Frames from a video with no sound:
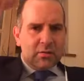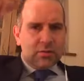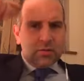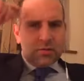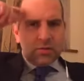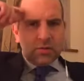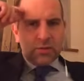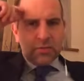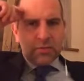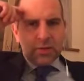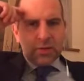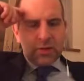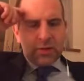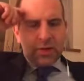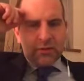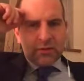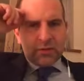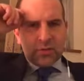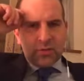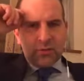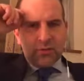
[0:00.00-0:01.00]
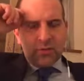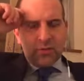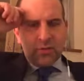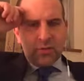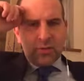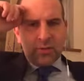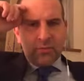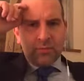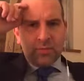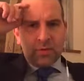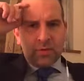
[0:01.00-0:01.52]
Do you mean your guarantee of your
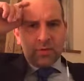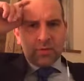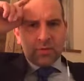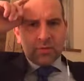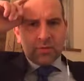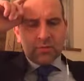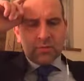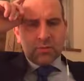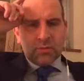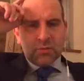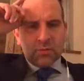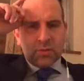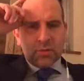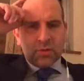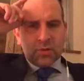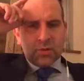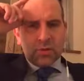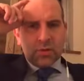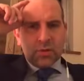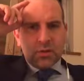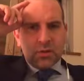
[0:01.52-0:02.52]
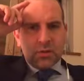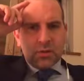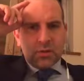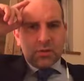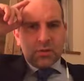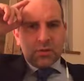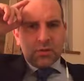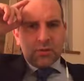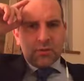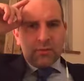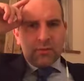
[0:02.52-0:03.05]
implants or
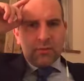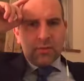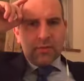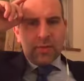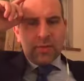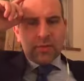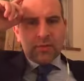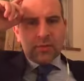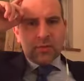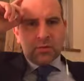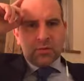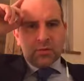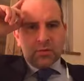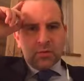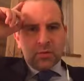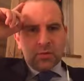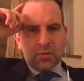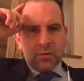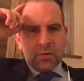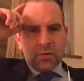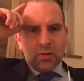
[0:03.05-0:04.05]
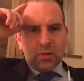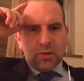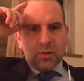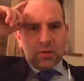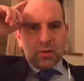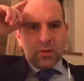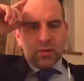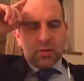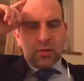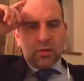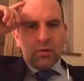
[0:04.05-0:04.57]
Fomentor?
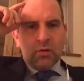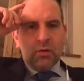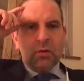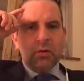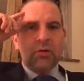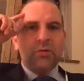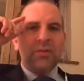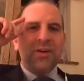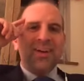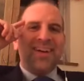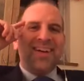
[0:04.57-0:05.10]
Oh.